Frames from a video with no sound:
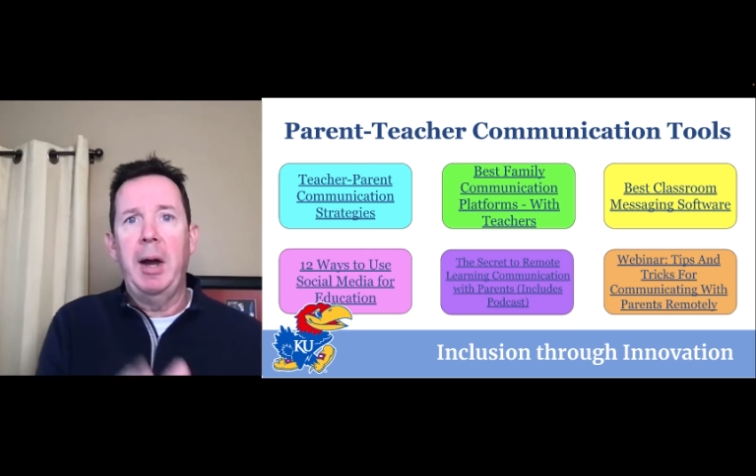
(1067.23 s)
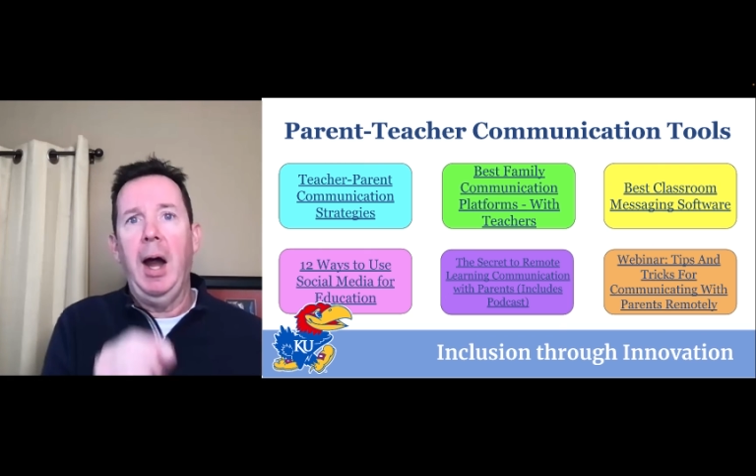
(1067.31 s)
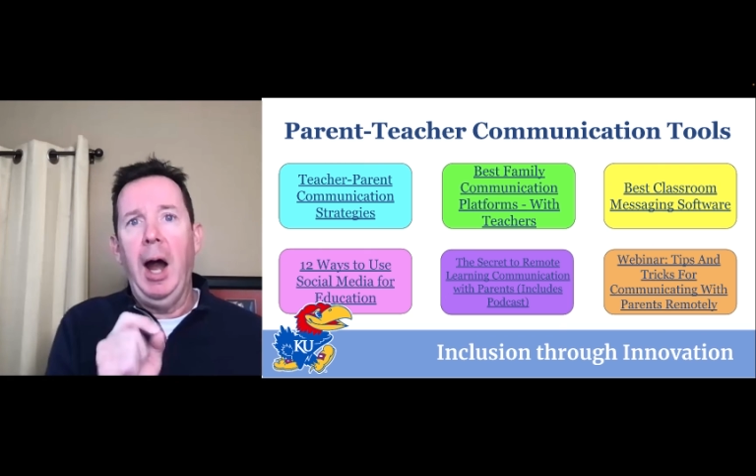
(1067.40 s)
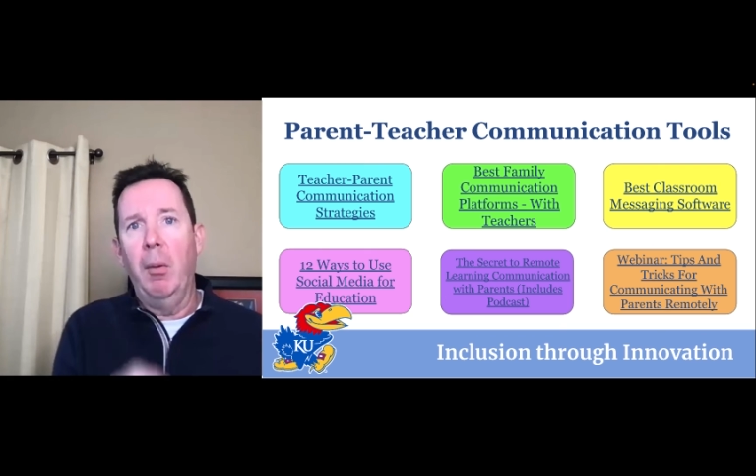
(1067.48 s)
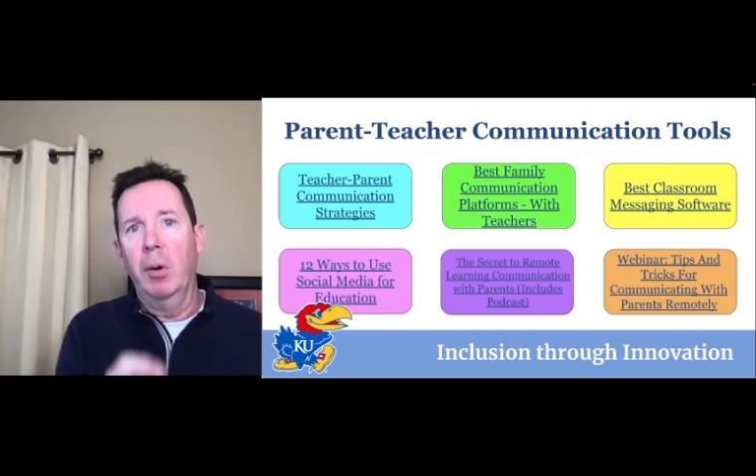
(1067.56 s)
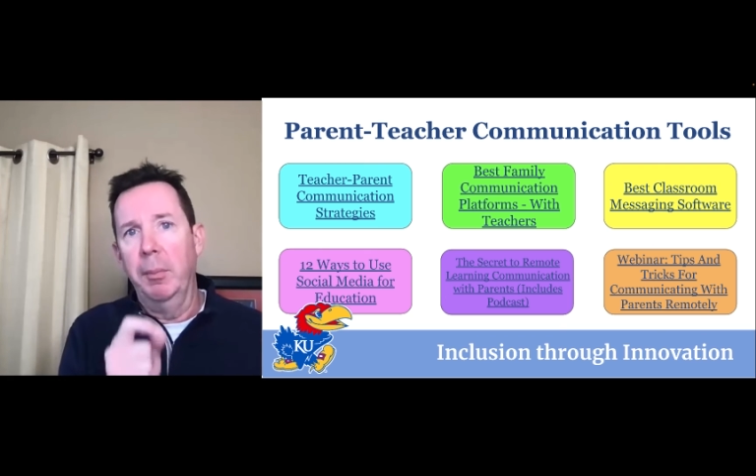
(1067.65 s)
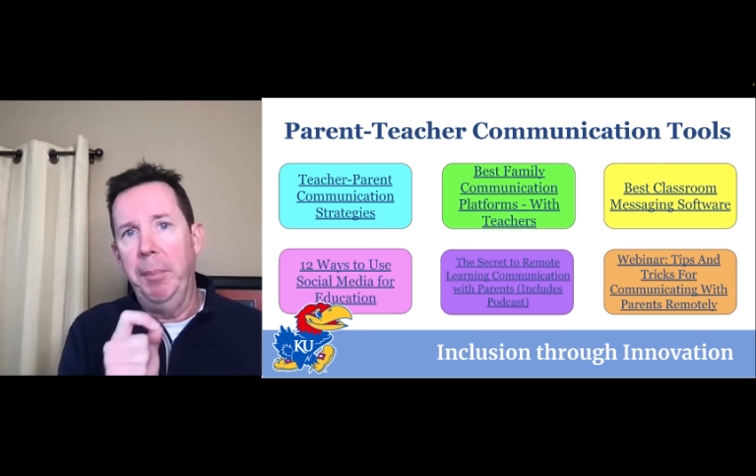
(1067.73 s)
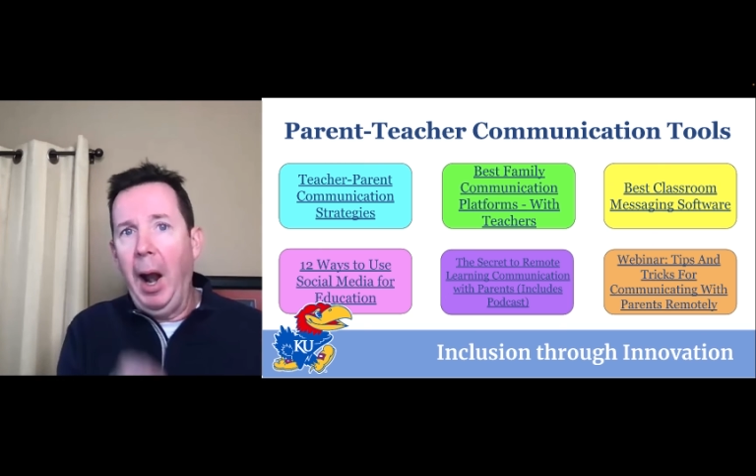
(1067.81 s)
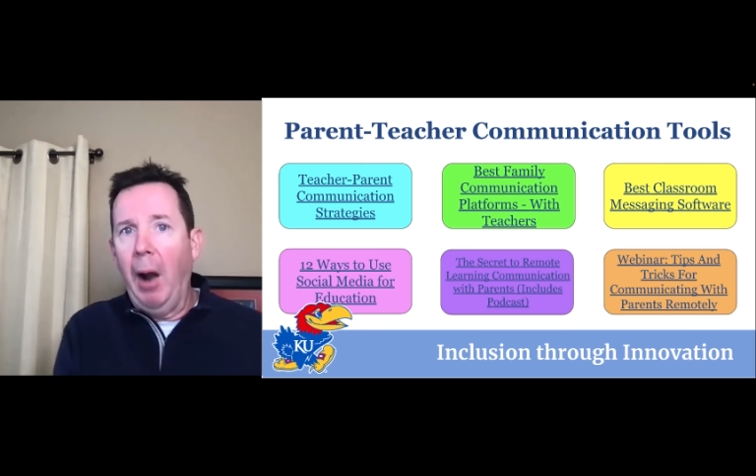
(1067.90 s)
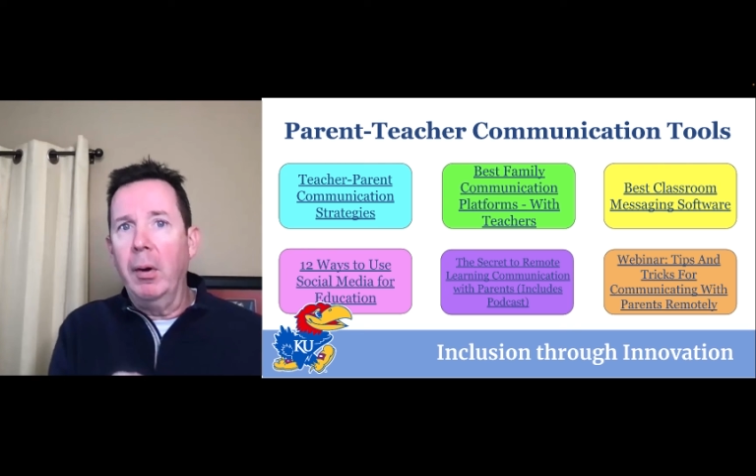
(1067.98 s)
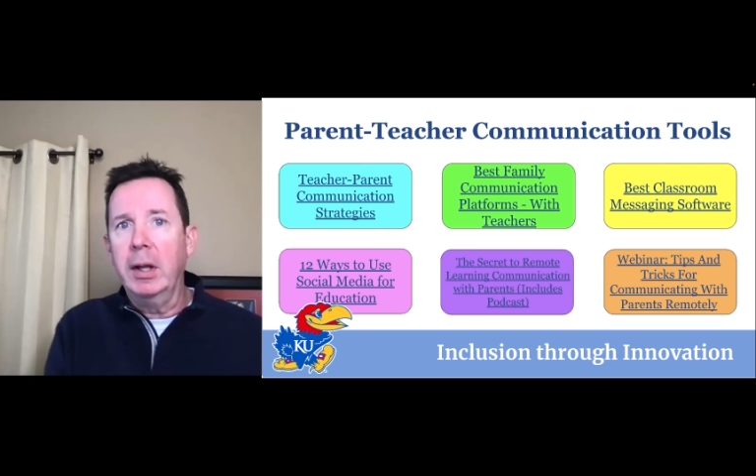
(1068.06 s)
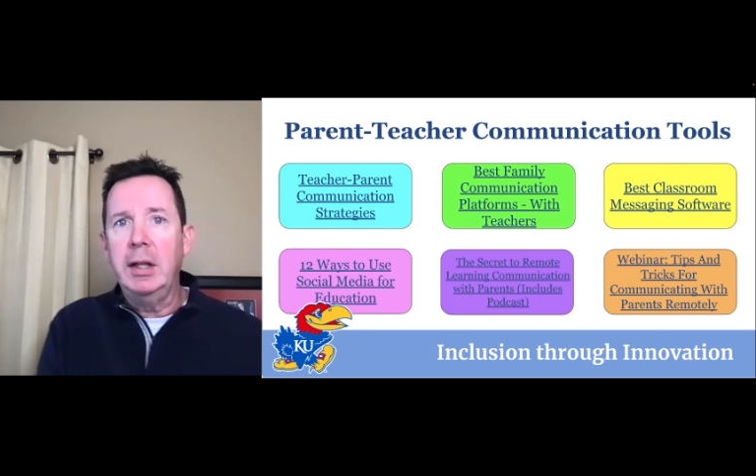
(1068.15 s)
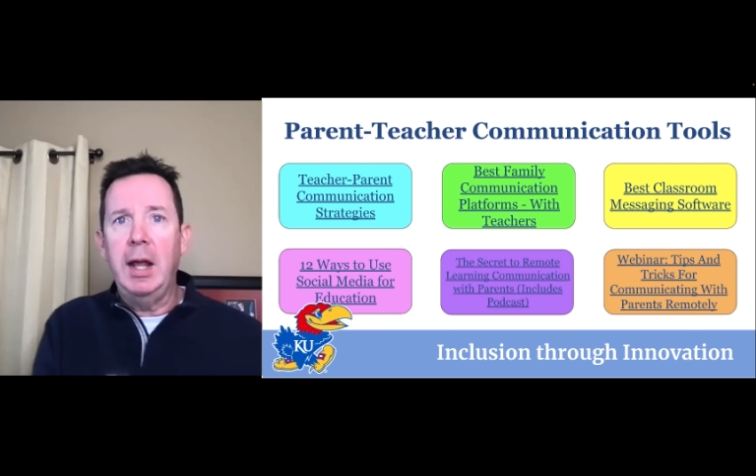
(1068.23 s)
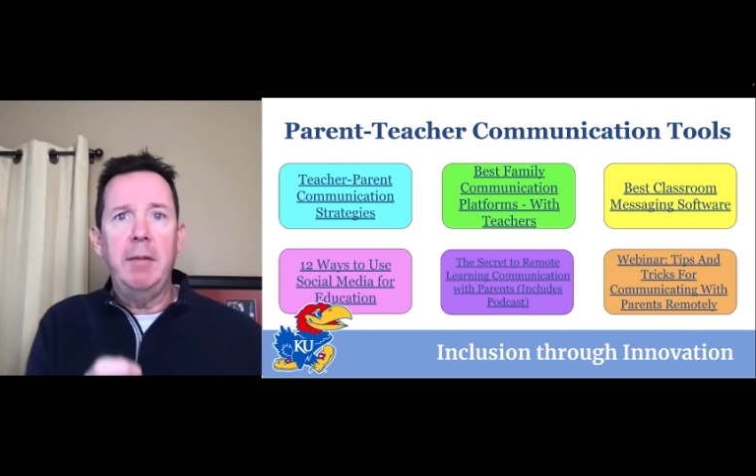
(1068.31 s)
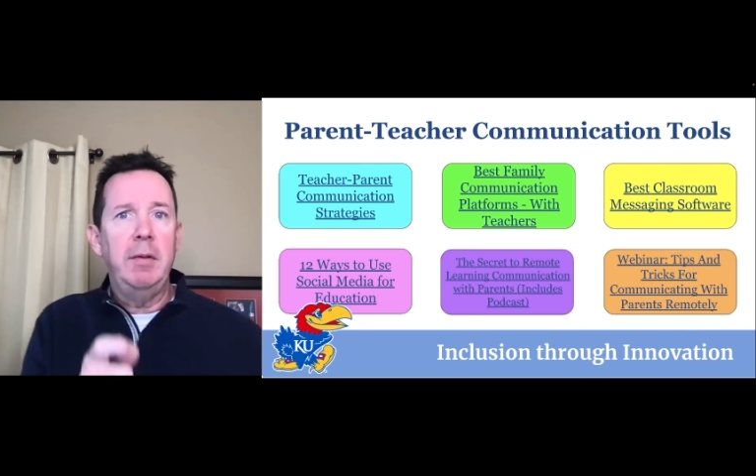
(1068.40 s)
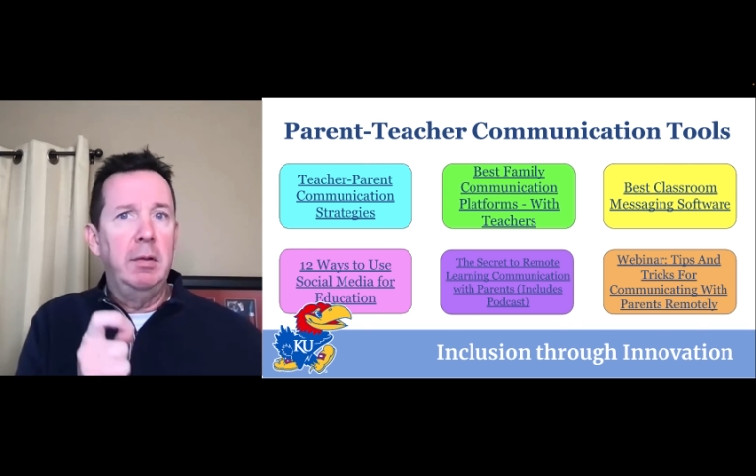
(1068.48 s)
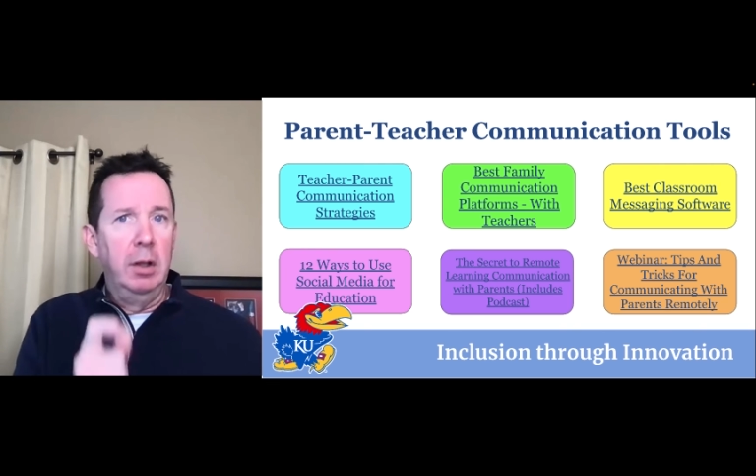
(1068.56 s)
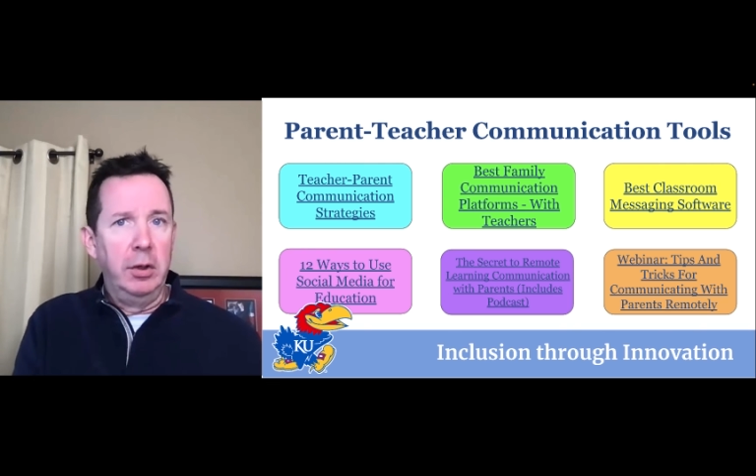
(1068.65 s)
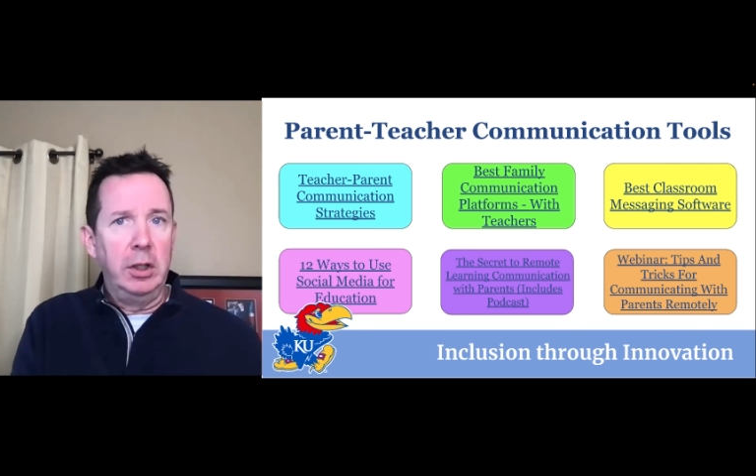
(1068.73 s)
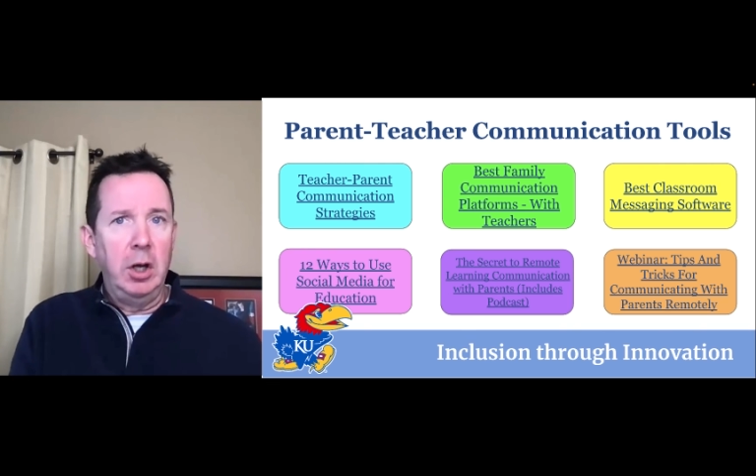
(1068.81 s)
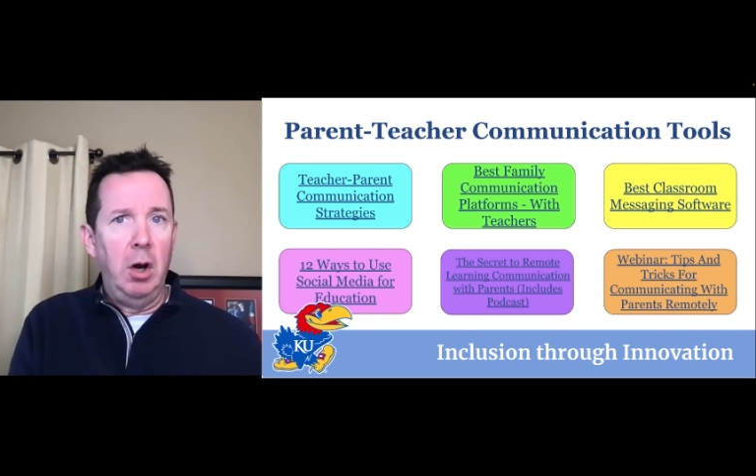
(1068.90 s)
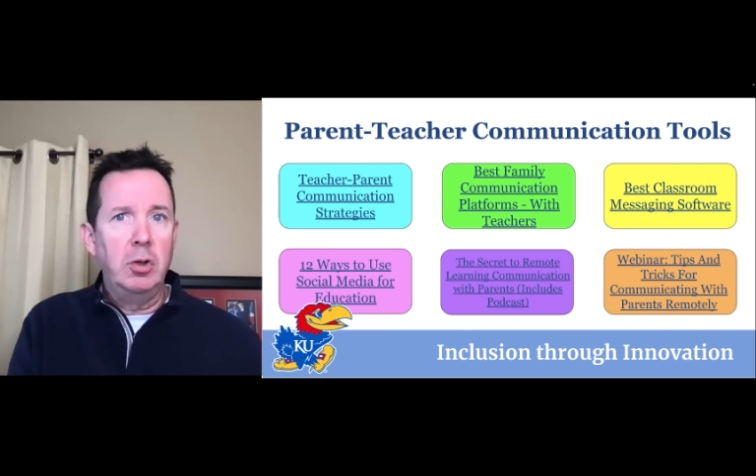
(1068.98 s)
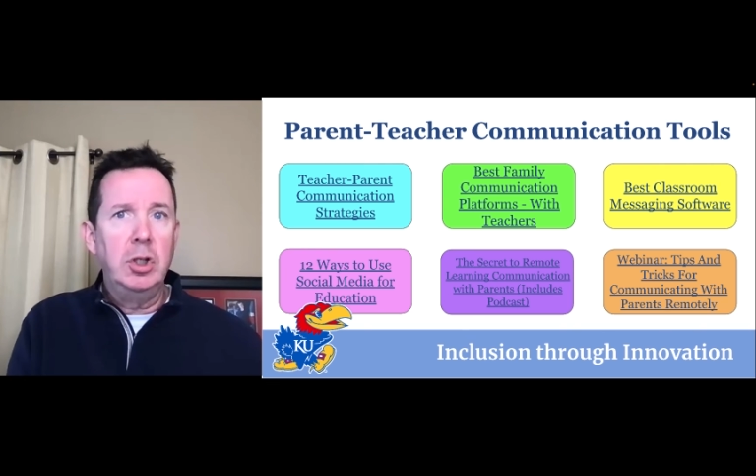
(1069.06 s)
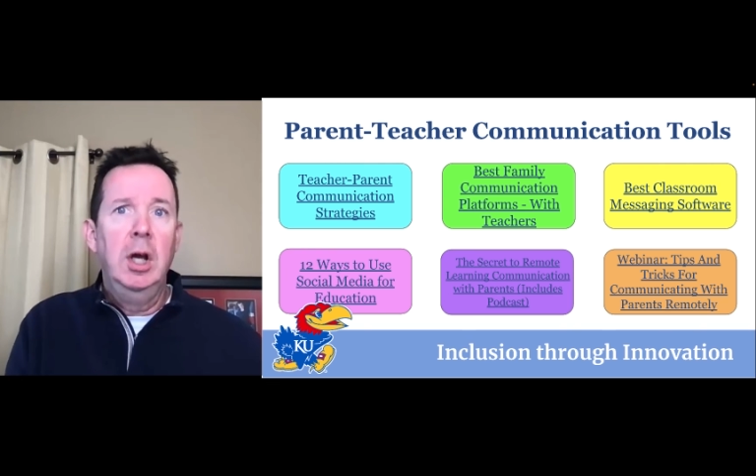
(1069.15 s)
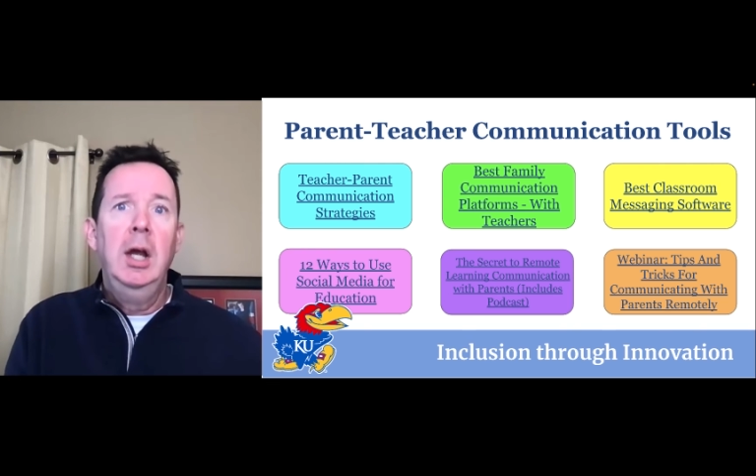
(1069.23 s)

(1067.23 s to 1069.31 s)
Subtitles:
how we're empowering that learning coach,